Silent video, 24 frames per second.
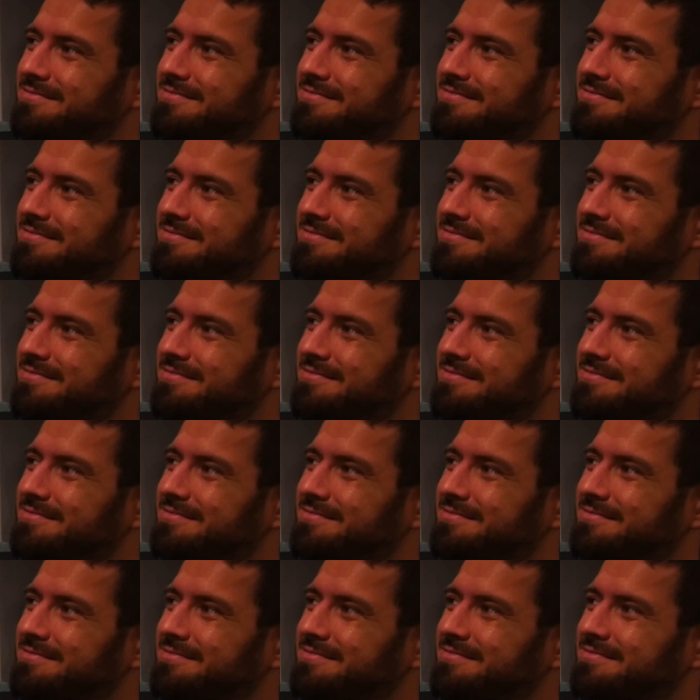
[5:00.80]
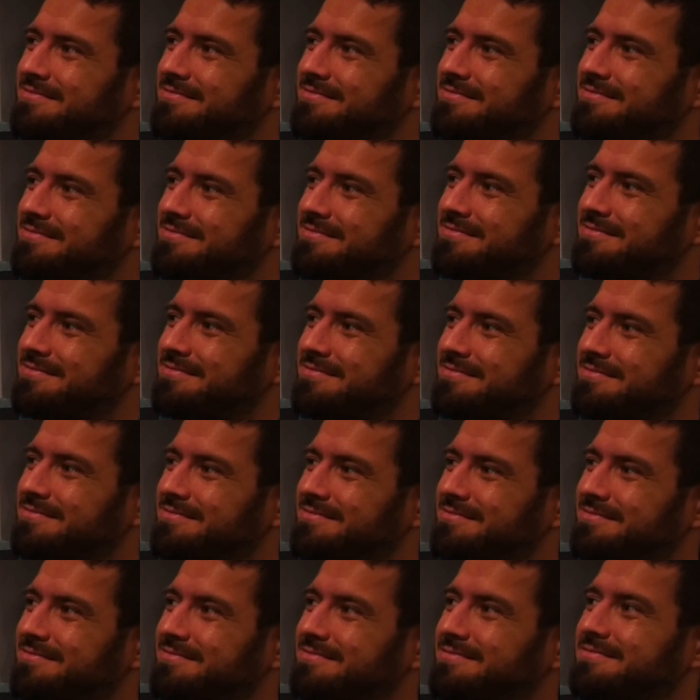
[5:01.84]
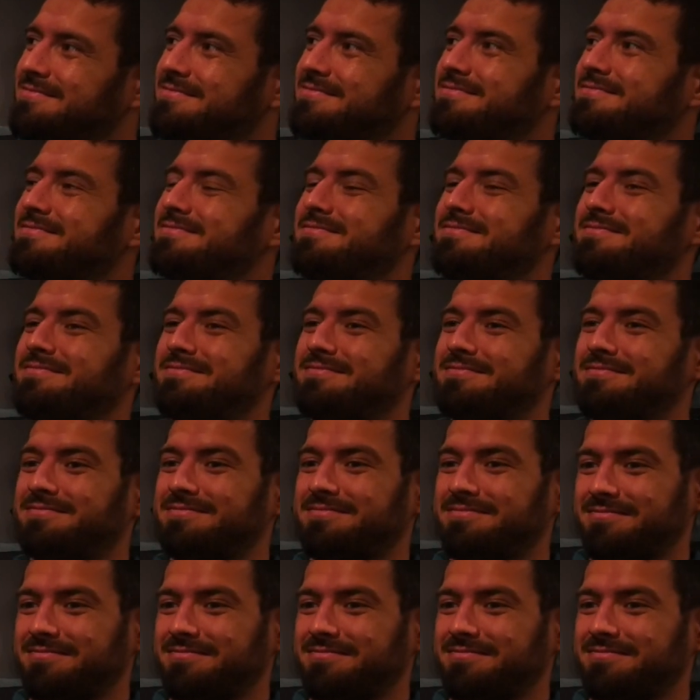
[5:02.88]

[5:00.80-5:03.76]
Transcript: (not speaking)